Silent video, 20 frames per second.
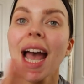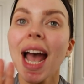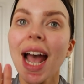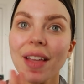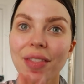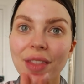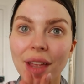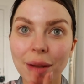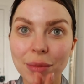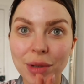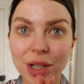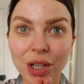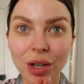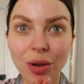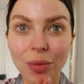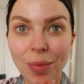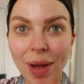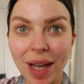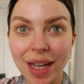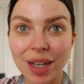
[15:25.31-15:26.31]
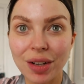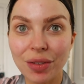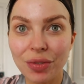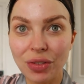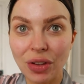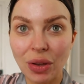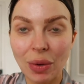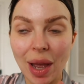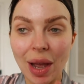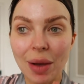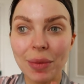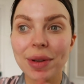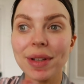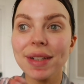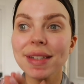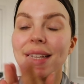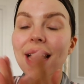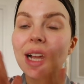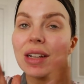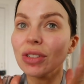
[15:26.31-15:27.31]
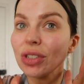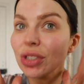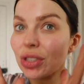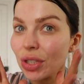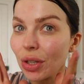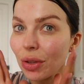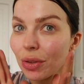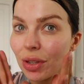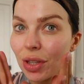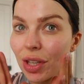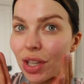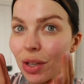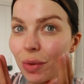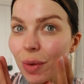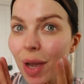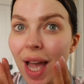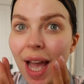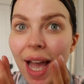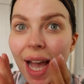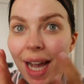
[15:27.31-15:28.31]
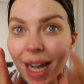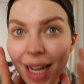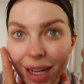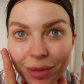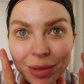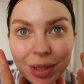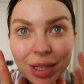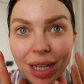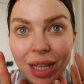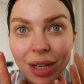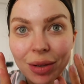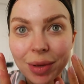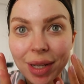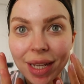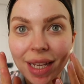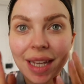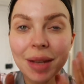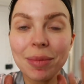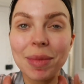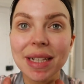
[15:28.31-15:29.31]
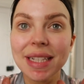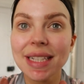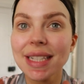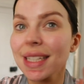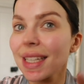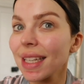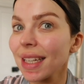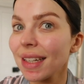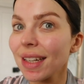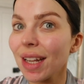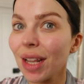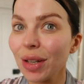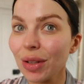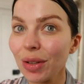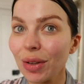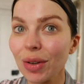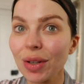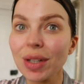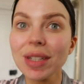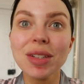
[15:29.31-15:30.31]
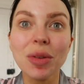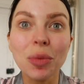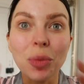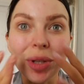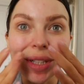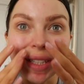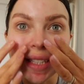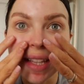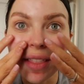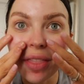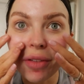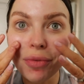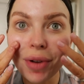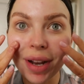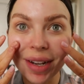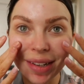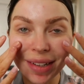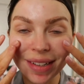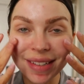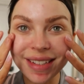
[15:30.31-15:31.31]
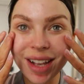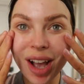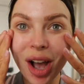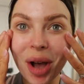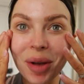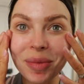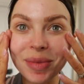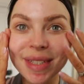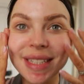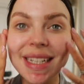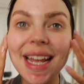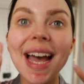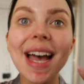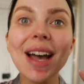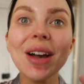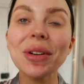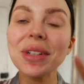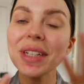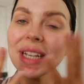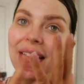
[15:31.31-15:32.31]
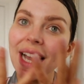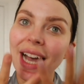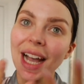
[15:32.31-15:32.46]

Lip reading: and then I'm gonna come back in a few hours and show you how glowy my skin looks once the redness calms down,